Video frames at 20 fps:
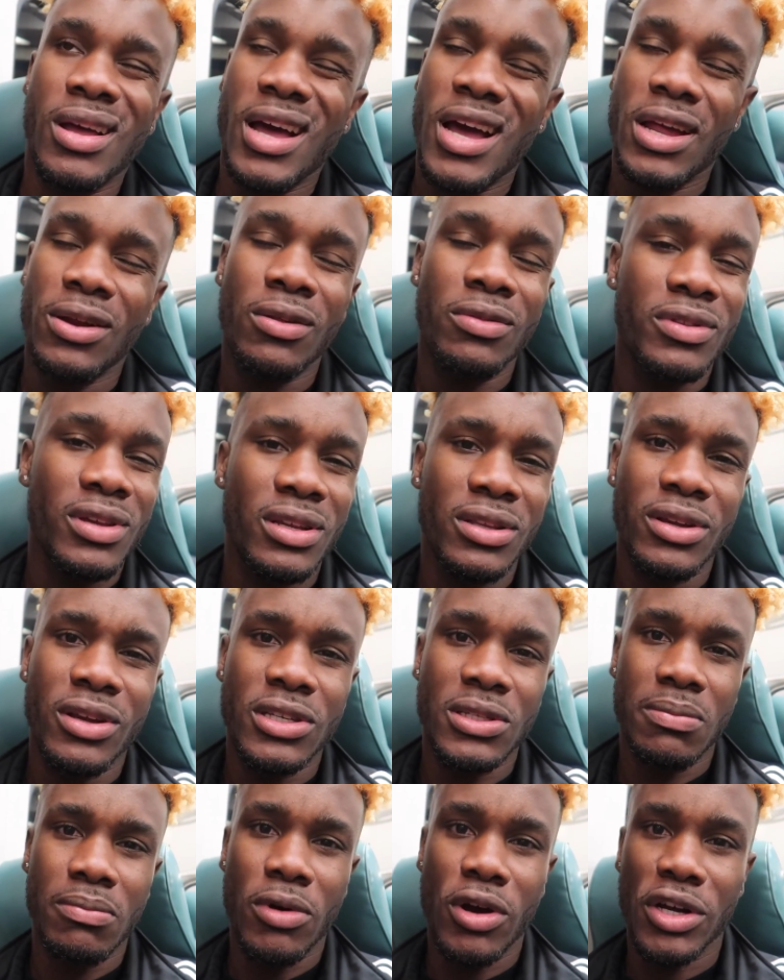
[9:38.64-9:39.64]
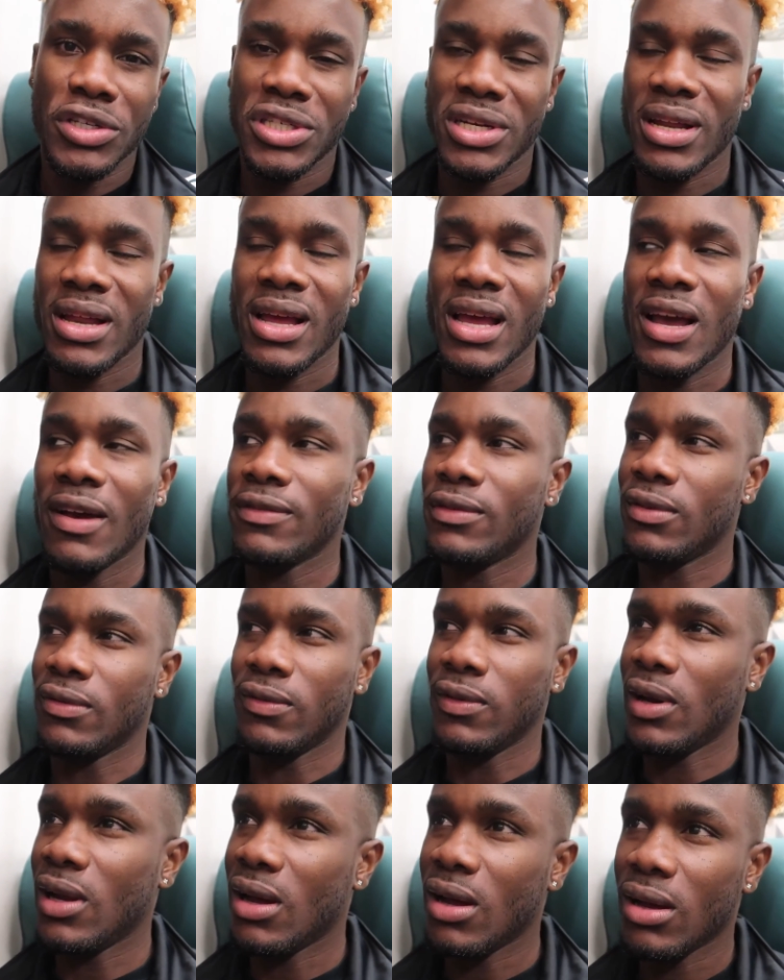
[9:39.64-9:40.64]
I don't think there's much that I have to
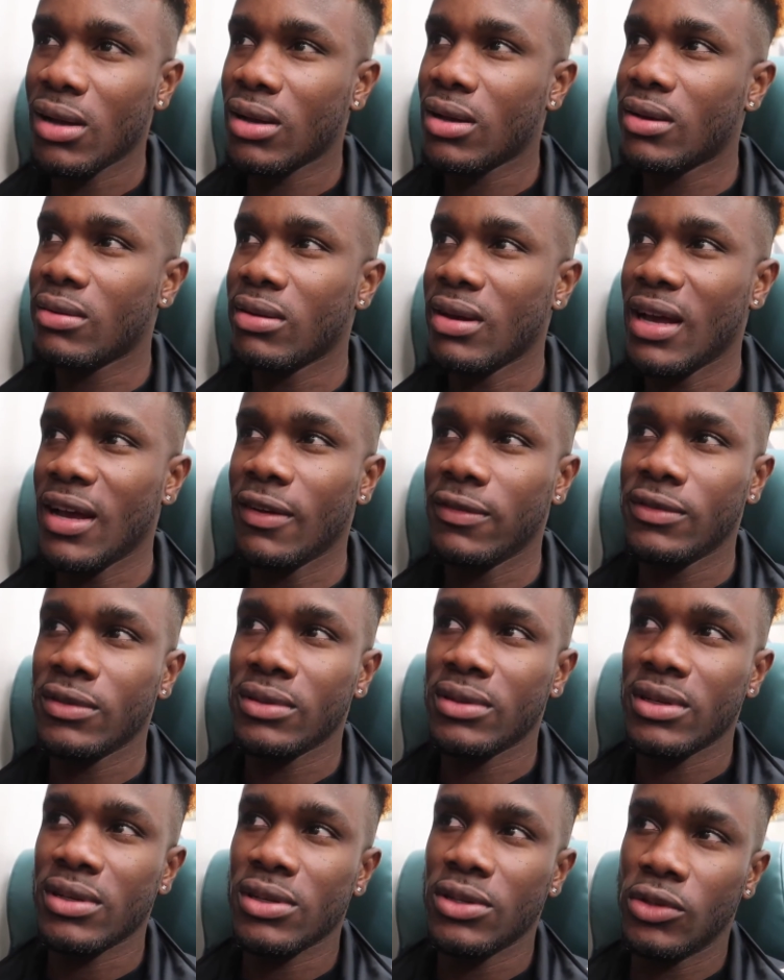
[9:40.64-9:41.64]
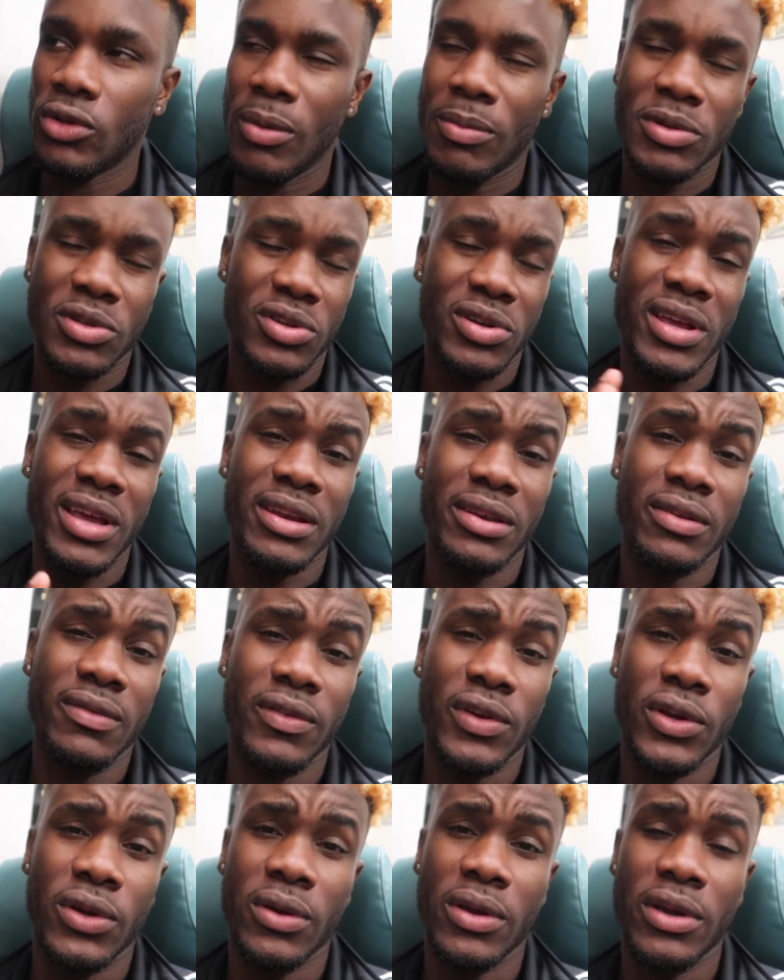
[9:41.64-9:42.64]
vlog after this, so I'm just gonna end the
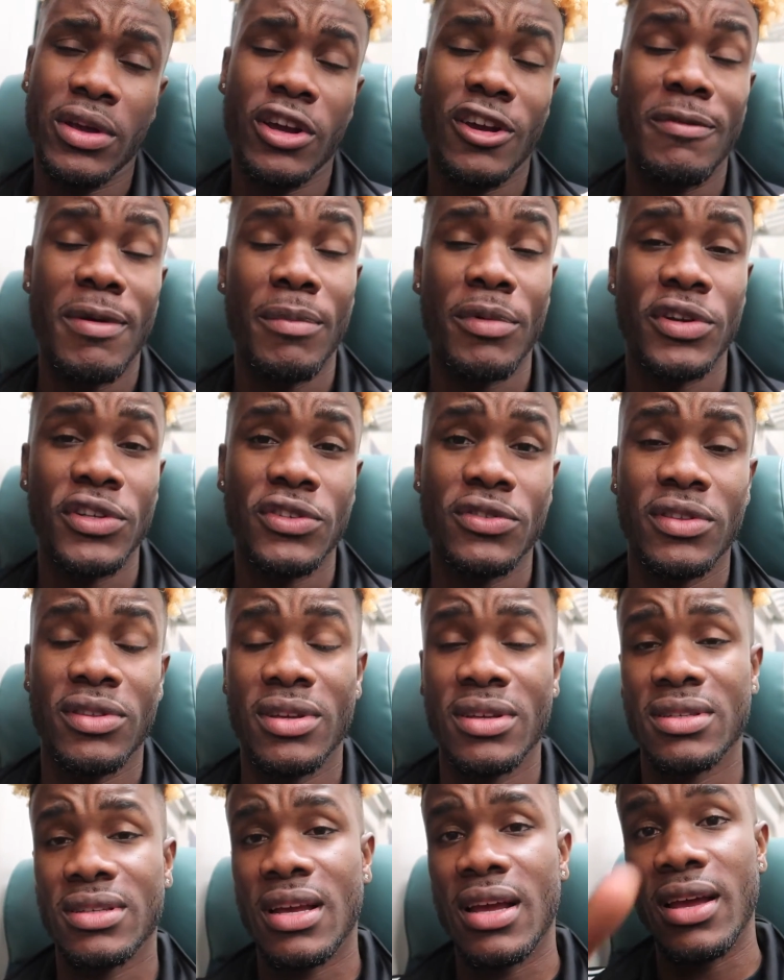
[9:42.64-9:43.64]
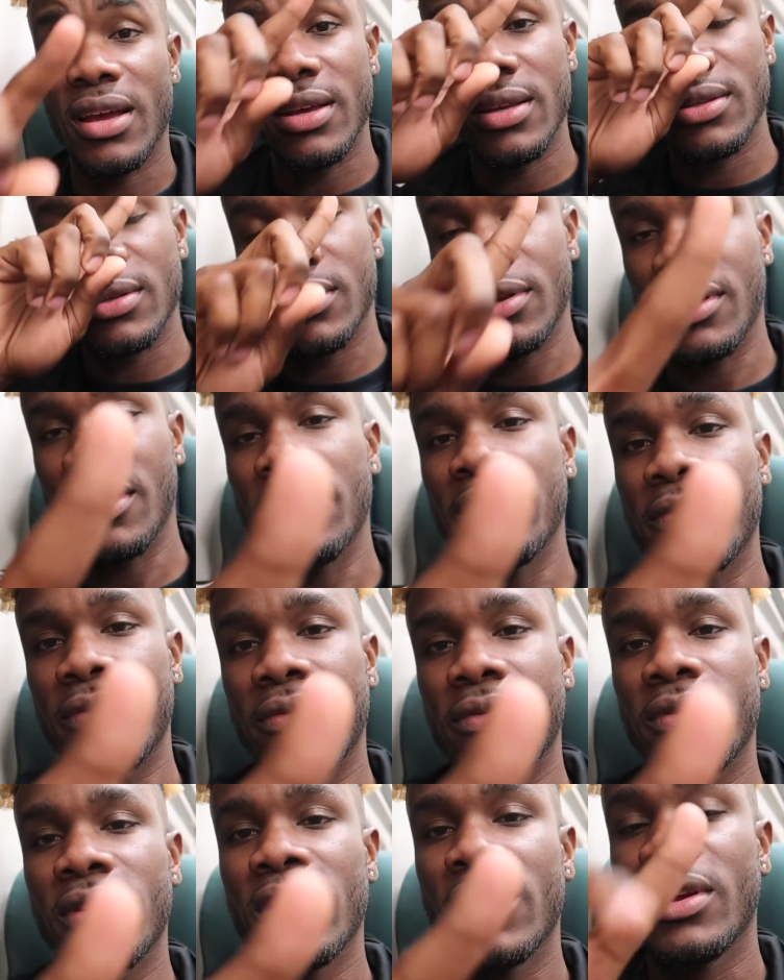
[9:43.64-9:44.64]
video here. Remember, you see things, guys, love,
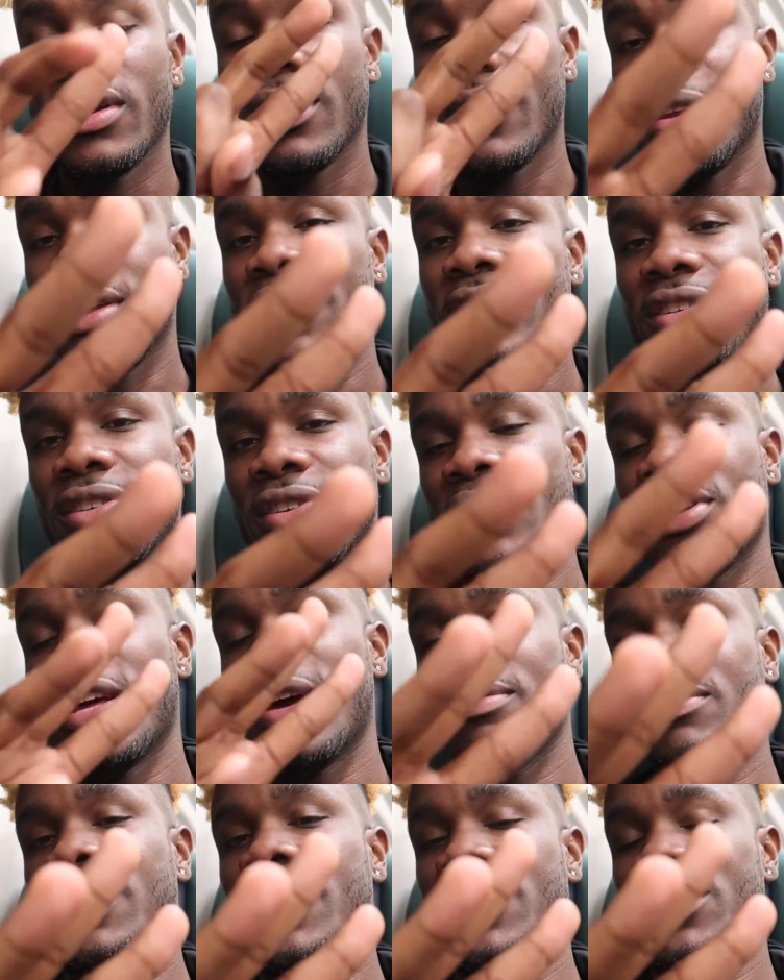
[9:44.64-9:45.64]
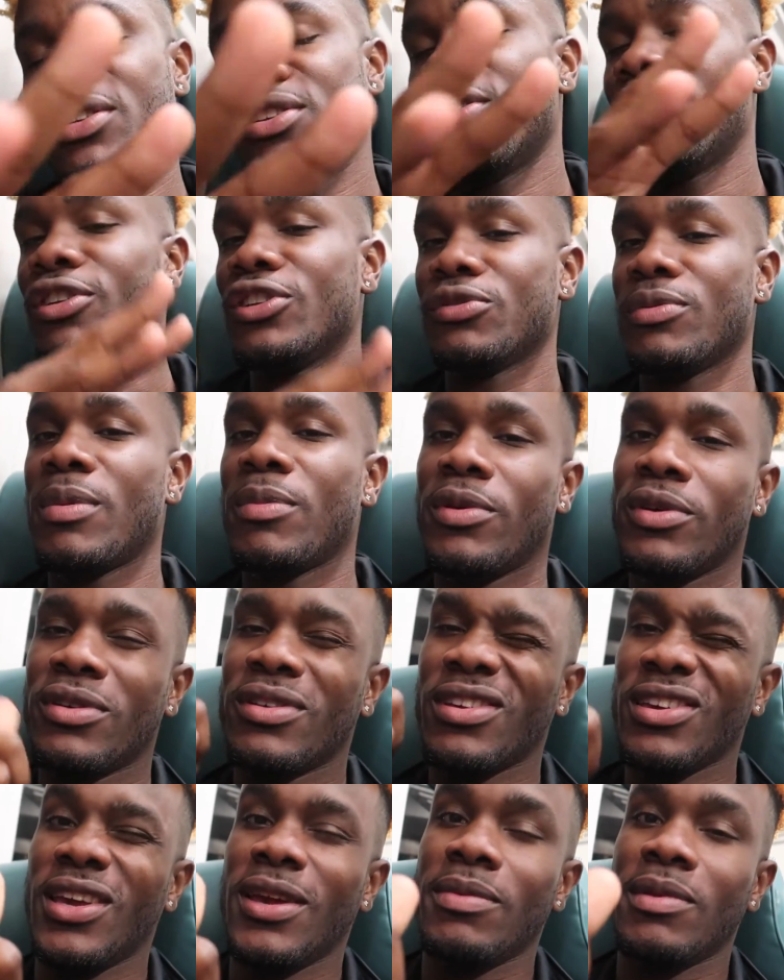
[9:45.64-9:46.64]
nature, adaptation, always remember,
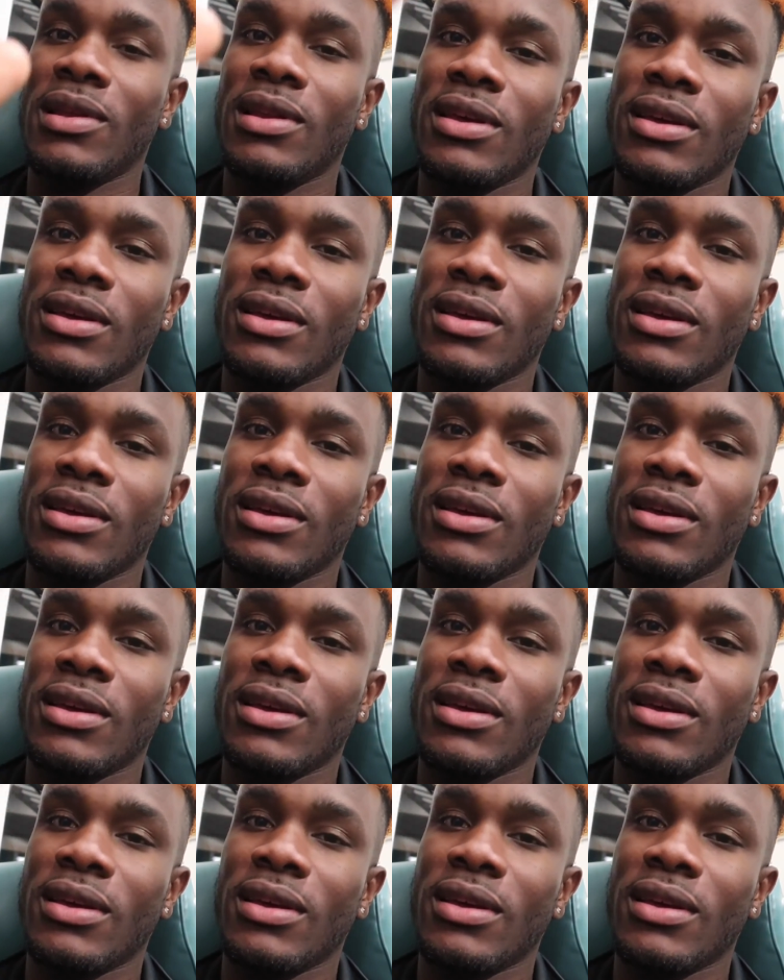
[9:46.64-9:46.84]
keep the